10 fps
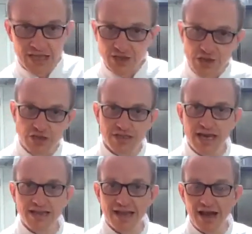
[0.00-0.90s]
As soon as you
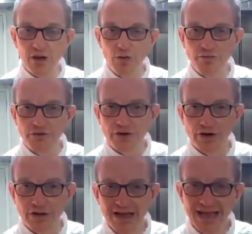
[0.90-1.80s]
take that off the
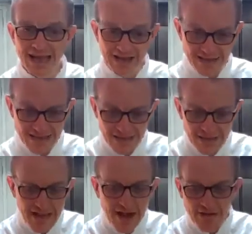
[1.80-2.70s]
grill, it'll
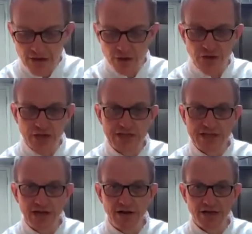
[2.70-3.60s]
still carry on cooking
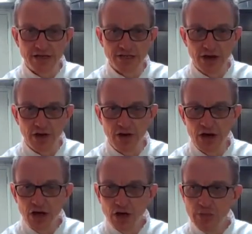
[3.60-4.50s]
slowly. So
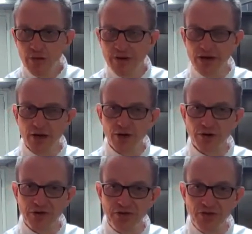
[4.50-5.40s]
you're probably going to
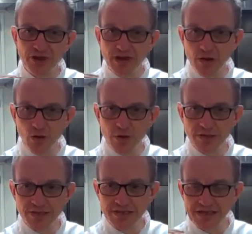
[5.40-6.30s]
cook it
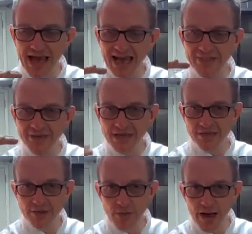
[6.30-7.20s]
3/4,
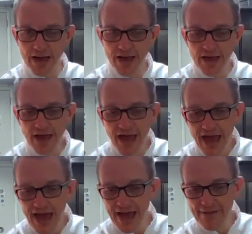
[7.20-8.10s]
80% of the way
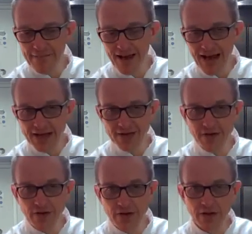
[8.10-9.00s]
under
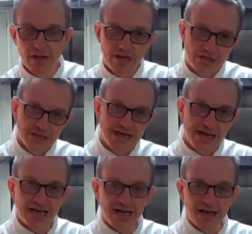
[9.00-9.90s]
the grill.
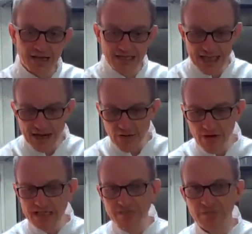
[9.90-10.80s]
Take it out and just let it
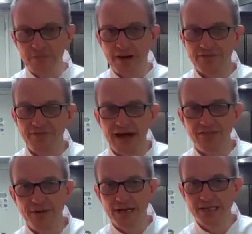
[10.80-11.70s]
rest for about
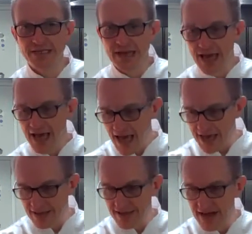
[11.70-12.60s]
5 minutes,
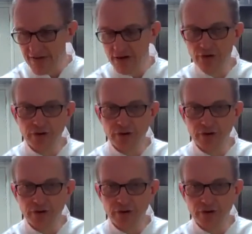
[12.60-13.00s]
and it'll carry on